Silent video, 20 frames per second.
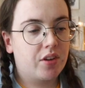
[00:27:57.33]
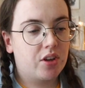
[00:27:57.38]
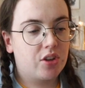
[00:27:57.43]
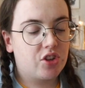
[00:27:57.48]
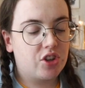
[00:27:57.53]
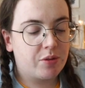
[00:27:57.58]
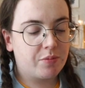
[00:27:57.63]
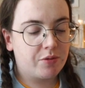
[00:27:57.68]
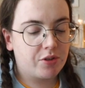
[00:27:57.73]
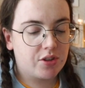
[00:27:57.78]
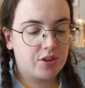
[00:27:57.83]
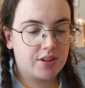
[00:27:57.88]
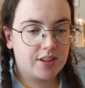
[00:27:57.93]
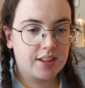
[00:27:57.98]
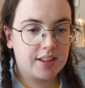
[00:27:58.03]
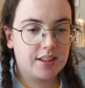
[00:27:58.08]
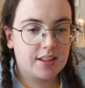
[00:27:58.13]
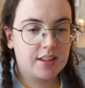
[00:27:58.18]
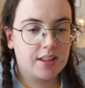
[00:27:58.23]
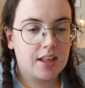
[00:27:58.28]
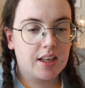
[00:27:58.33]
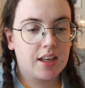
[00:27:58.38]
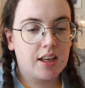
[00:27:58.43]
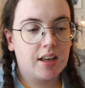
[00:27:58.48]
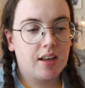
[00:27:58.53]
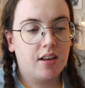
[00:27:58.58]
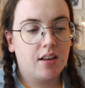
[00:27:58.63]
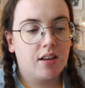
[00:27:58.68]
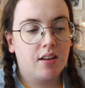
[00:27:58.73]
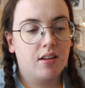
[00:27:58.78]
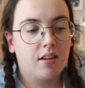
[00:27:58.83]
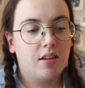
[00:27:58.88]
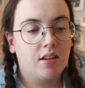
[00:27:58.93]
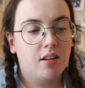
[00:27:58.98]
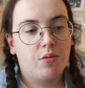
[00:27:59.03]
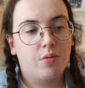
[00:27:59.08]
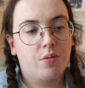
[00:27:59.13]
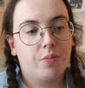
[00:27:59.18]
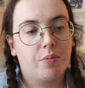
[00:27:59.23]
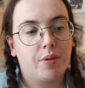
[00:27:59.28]
chapter 16
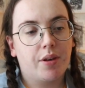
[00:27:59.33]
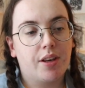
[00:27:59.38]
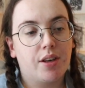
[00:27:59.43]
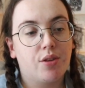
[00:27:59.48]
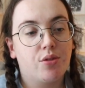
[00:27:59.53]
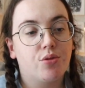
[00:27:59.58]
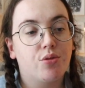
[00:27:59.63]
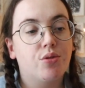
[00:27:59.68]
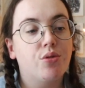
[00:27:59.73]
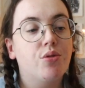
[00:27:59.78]
what page